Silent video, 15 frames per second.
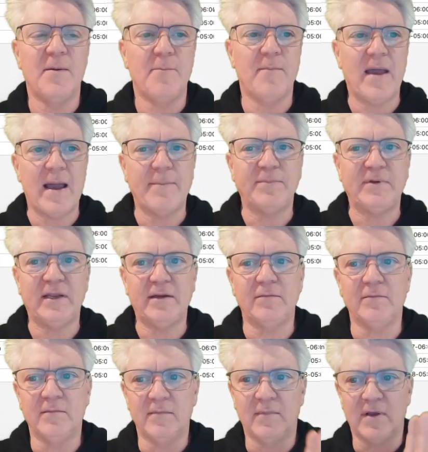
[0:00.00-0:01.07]
mapped
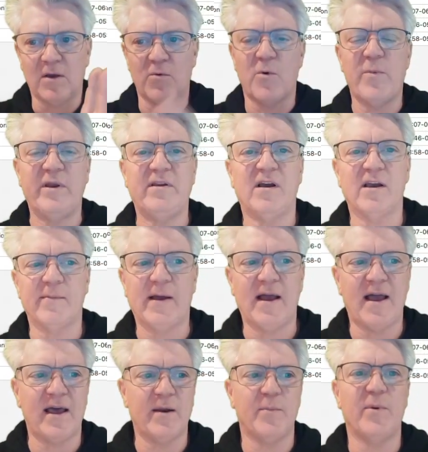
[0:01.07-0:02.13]
it, and we'll be talking about
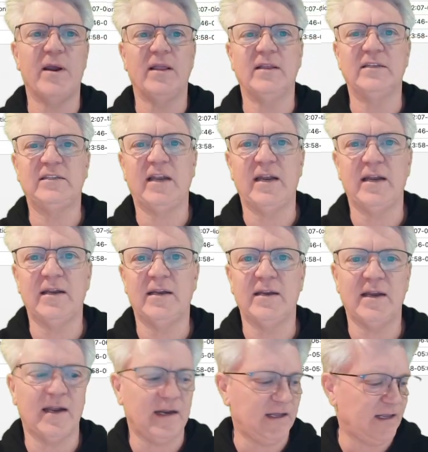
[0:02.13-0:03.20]
how to bring this data into
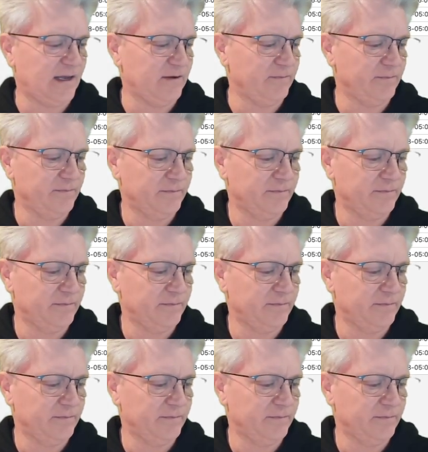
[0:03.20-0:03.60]
Data Cloud.